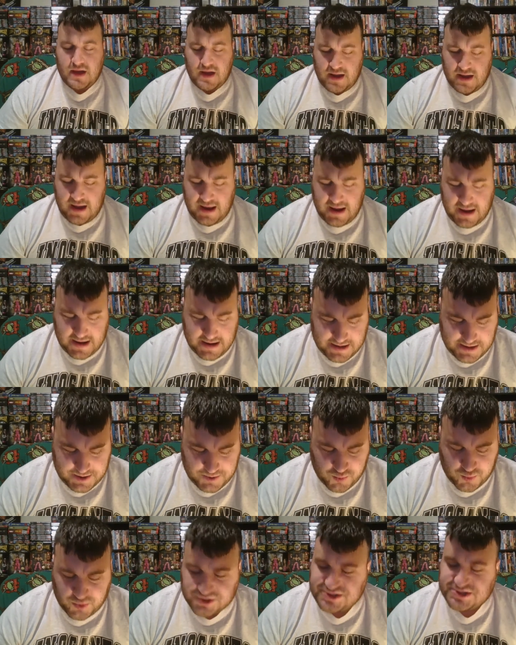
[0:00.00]

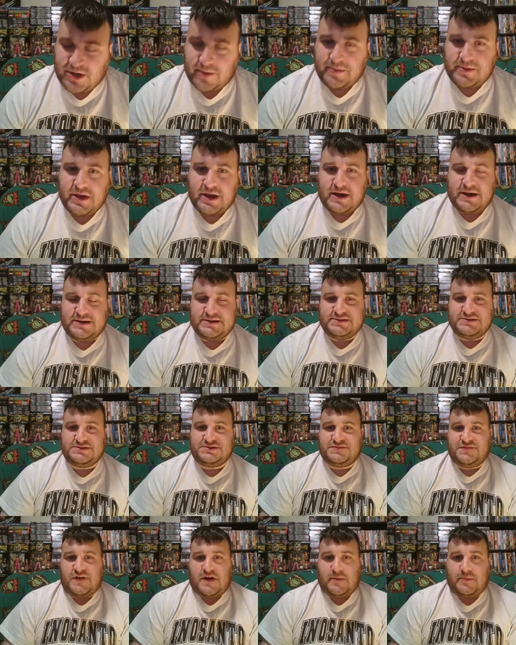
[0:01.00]
Hey, what's up,
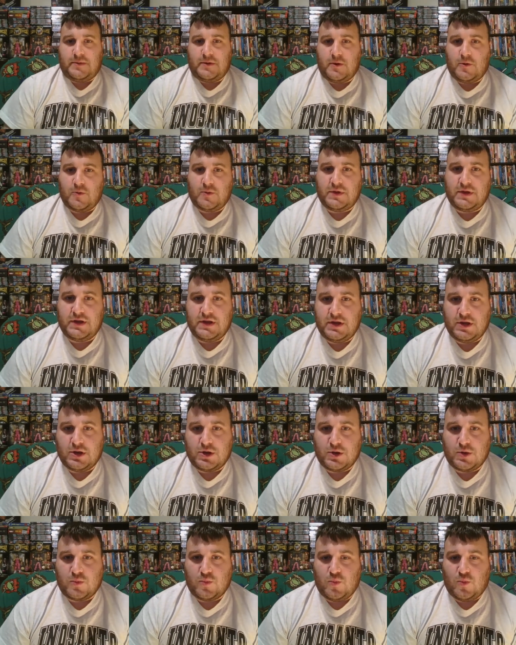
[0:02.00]
guys? Fabio
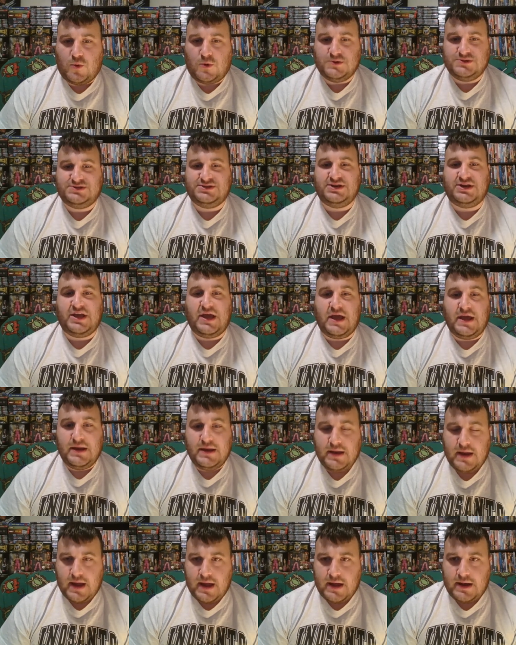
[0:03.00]
here once
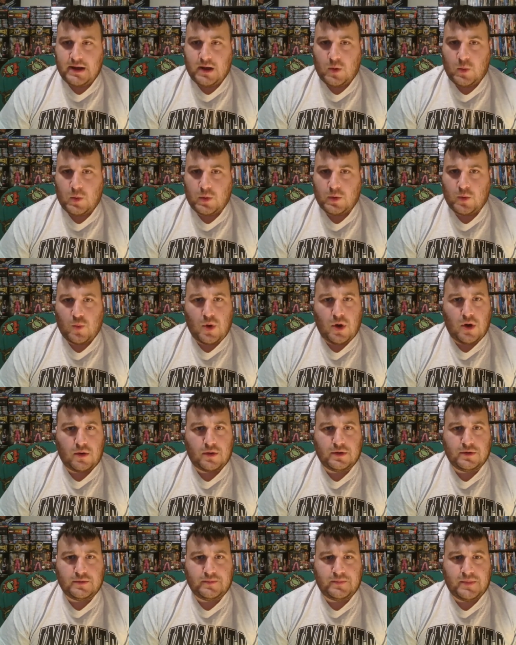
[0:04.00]
again, and I want to
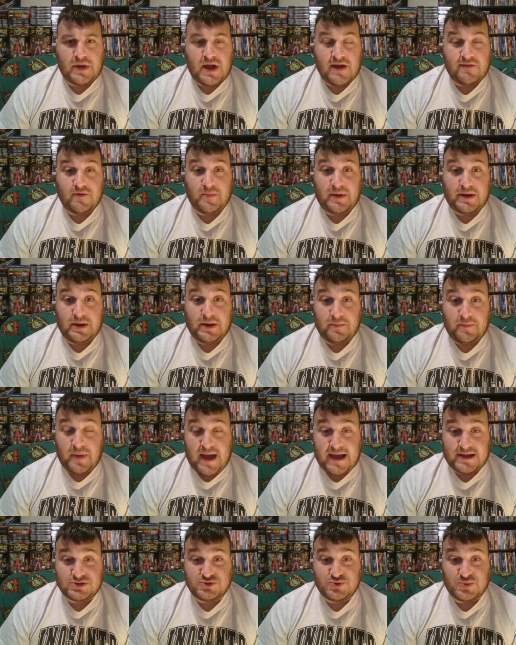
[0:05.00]
welcome everybody
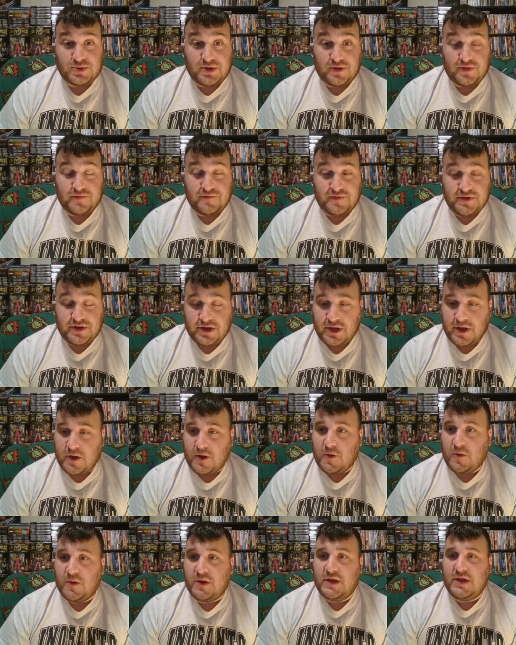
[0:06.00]
back to another
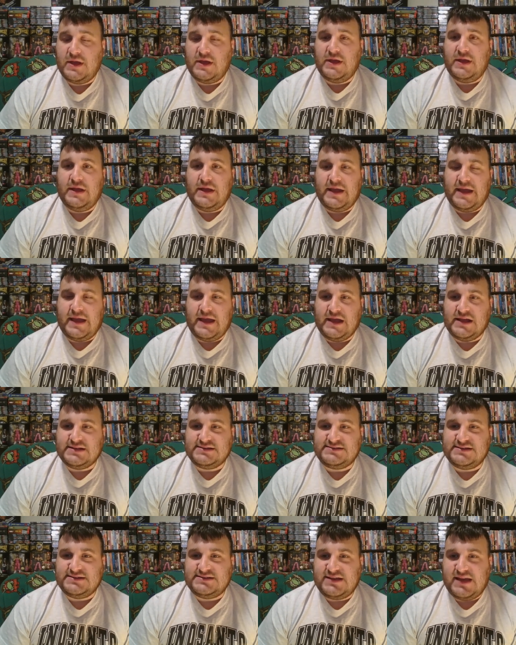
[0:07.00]
video.
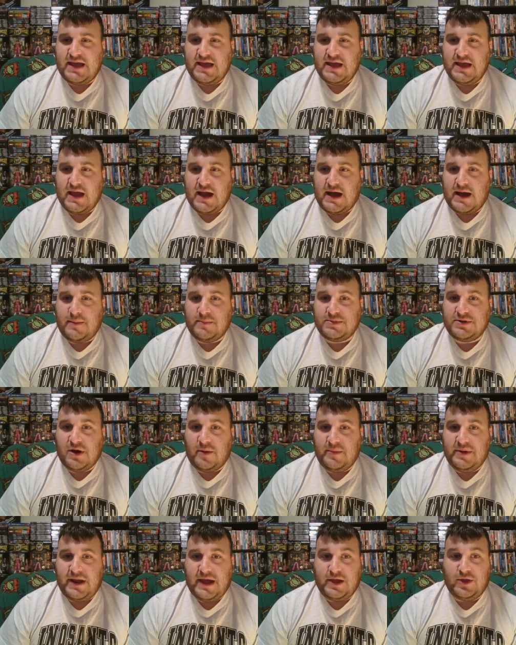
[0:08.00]
And today I'm
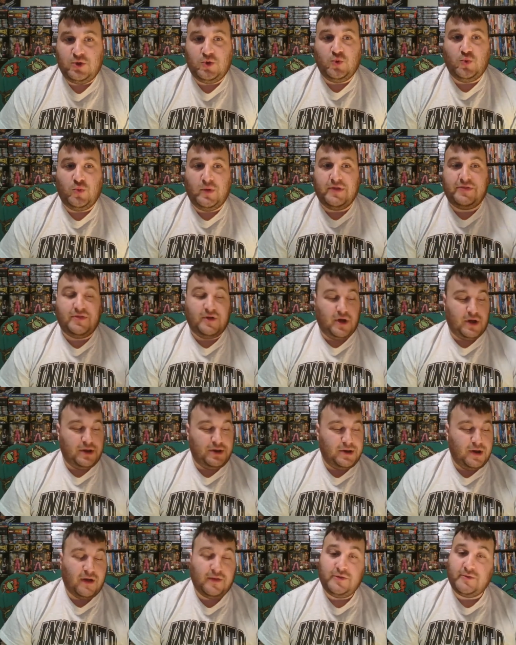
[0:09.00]
coming at you with
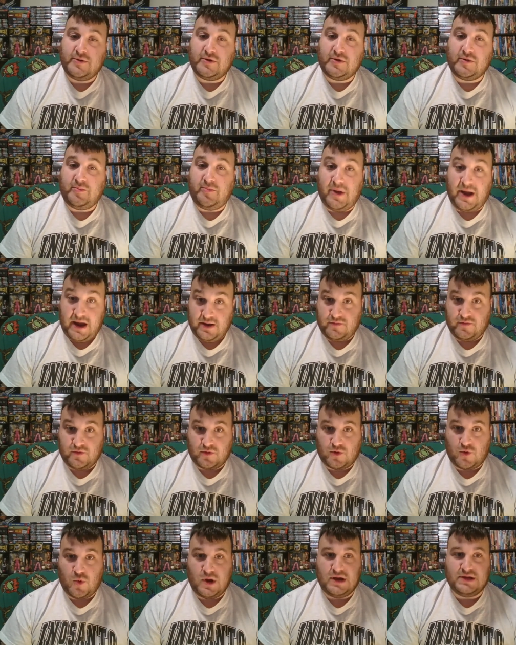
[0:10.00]
another paid
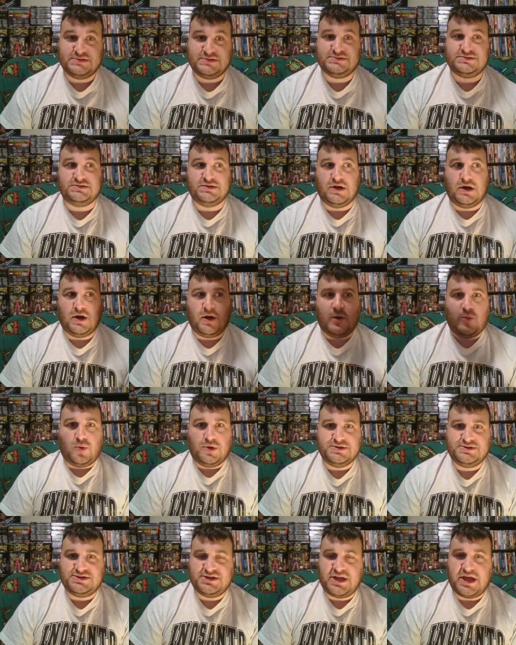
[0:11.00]
request,
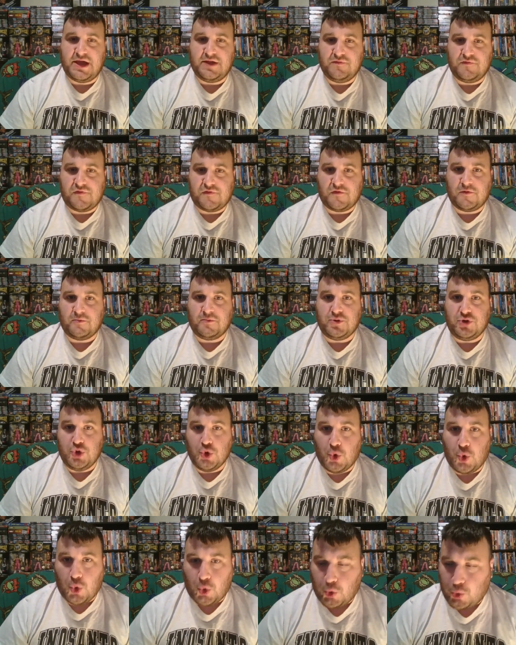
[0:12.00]
once again from
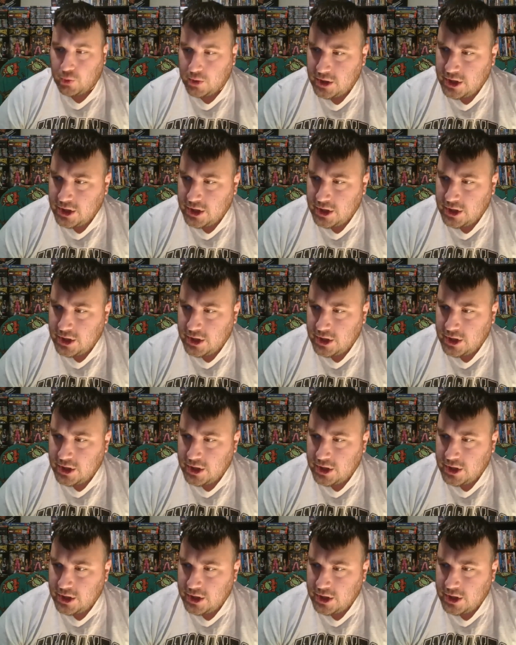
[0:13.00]
Mule,